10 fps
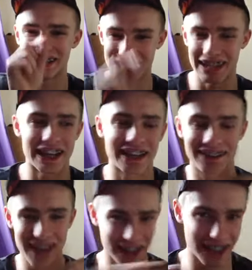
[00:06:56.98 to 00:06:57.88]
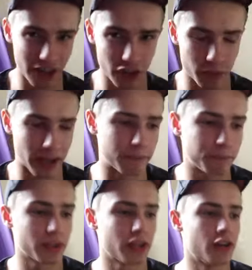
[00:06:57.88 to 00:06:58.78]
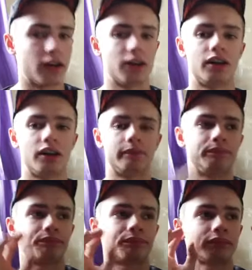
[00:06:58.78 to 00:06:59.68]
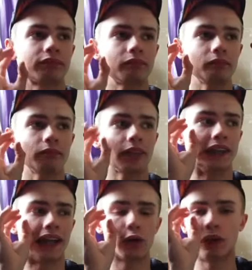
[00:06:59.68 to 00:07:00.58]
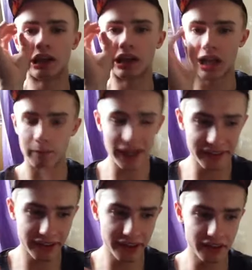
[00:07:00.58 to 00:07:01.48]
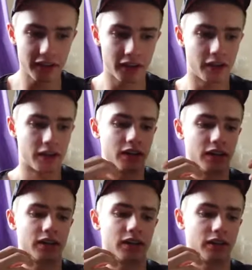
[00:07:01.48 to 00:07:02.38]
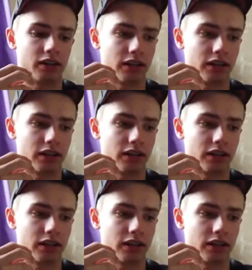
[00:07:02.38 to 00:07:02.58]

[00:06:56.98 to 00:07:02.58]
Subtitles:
exactly how you spell it. Now, emaciated, I'm